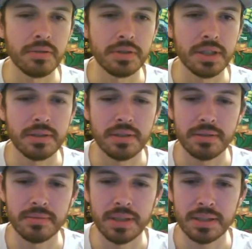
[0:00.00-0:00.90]
So it's,
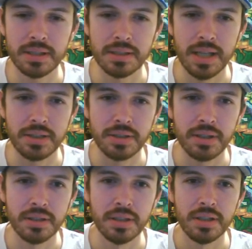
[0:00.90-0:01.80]
it's going to taste good.
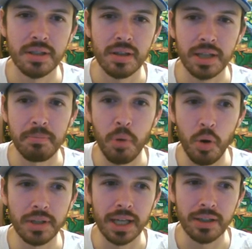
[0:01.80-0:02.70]
Okay,
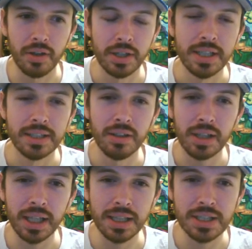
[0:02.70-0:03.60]
boiled egg curry.
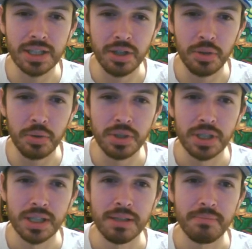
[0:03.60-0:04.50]
Look at this huge,
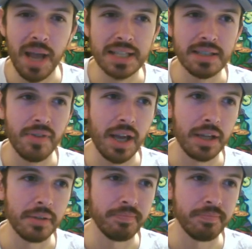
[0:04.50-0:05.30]
massive egg.